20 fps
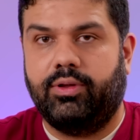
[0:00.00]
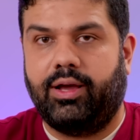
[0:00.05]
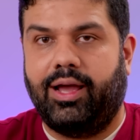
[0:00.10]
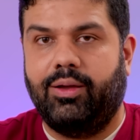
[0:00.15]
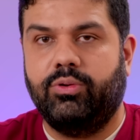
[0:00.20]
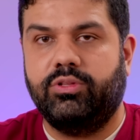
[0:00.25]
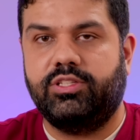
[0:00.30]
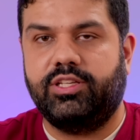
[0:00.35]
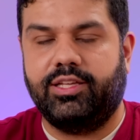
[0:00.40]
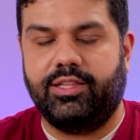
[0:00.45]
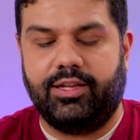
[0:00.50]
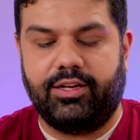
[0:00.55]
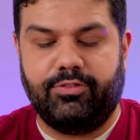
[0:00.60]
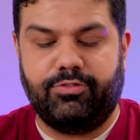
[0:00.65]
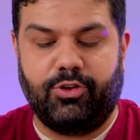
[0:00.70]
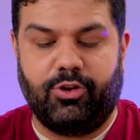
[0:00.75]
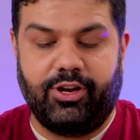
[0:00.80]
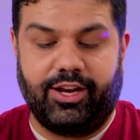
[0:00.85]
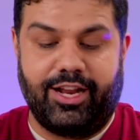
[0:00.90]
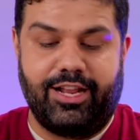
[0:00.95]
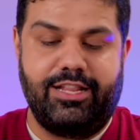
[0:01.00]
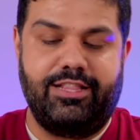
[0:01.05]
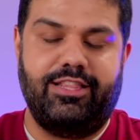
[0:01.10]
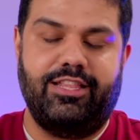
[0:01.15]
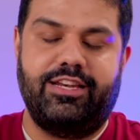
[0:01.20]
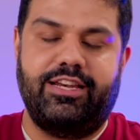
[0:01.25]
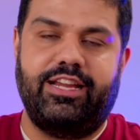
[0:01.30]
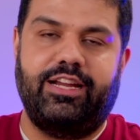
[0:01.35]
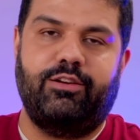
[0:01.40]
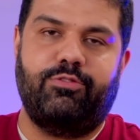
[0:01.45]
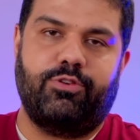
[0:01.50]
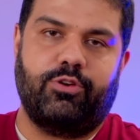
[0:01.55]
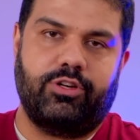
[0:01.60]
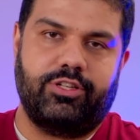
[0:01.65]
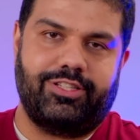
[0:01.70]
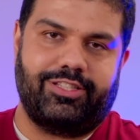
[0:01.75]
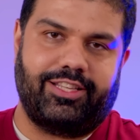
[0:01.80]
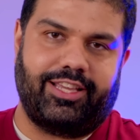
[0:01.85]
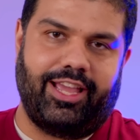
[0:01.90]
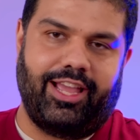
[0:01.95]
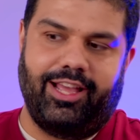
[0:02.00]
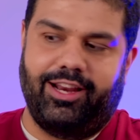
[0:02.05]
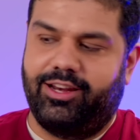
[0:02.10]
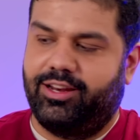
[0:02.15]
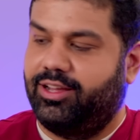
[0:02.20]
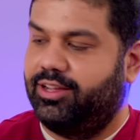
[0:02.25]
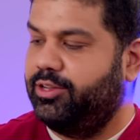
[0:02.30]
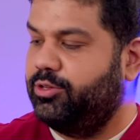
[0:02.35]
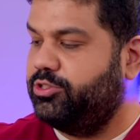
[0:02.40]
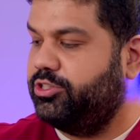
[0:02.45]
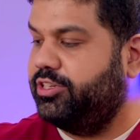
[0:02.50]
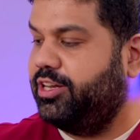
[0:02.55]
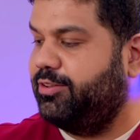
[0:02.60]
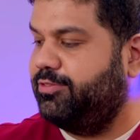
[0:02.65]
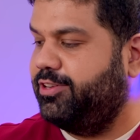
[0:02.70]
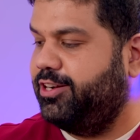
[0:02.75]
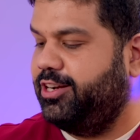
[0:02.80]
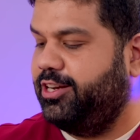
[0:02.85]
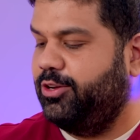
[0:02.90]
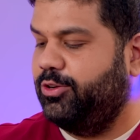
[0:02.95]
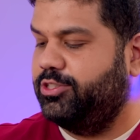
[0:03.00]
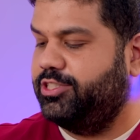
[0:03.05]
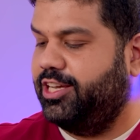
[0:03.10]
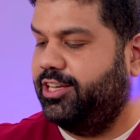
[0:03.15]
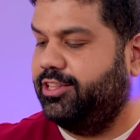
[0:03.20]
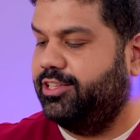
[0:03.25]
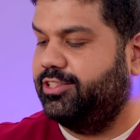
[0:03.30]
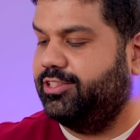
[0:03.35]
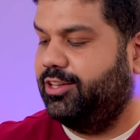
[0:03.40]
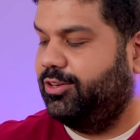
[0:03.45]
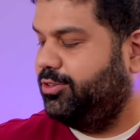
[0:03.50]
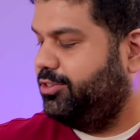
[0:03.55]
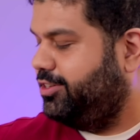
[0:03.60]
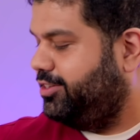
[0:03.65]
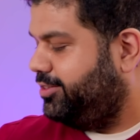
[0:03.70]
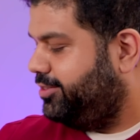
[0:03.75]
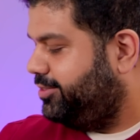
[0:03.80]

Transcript: I would say that if you're in the need for a scale, you should definitely go check this out.